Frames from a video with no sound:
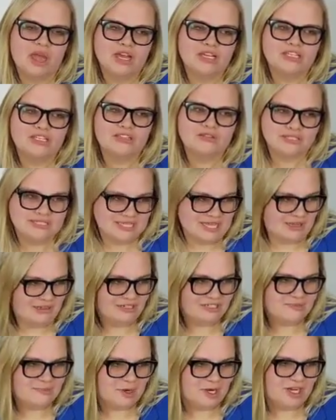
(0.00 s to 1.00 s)
So a
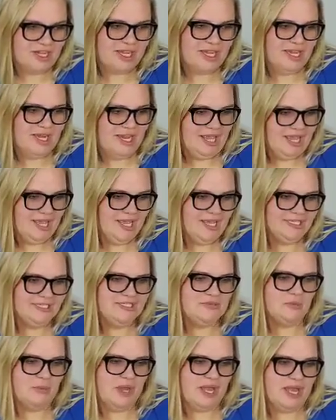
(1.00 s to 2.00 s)
seller's market is
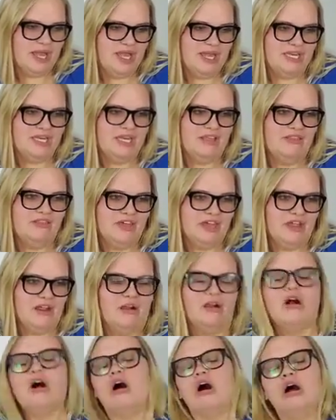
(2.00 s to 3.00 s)
when
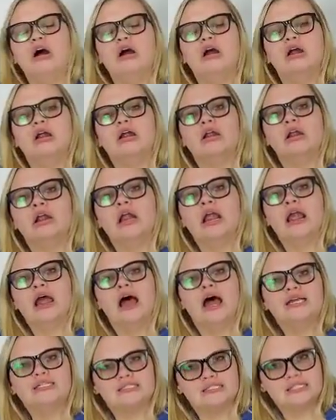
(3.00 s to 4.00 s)
there are
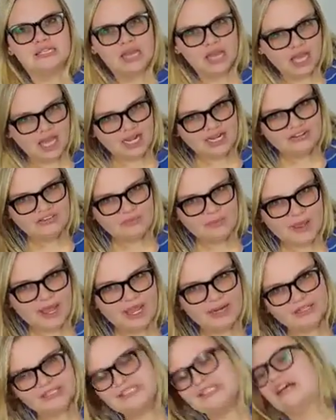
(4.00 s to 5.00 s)
a ton of
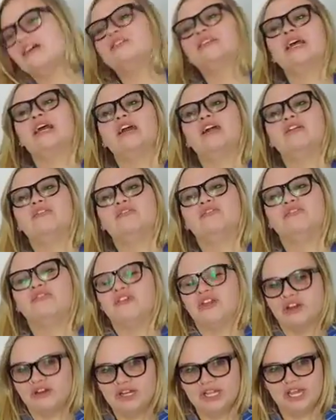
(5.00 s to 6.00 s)
buyers out there,
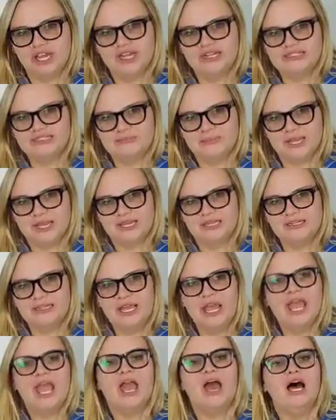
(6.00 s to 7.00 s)
very high demand,
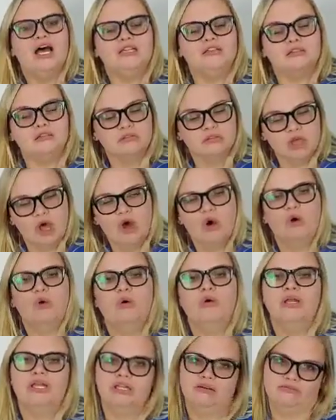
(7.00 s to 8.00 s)
and
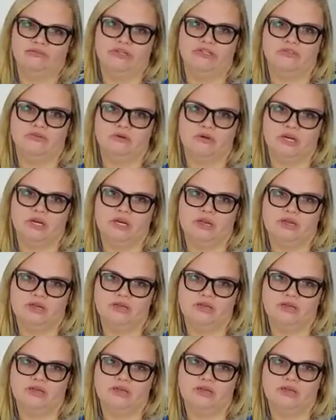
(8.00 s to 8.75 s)
low inventory.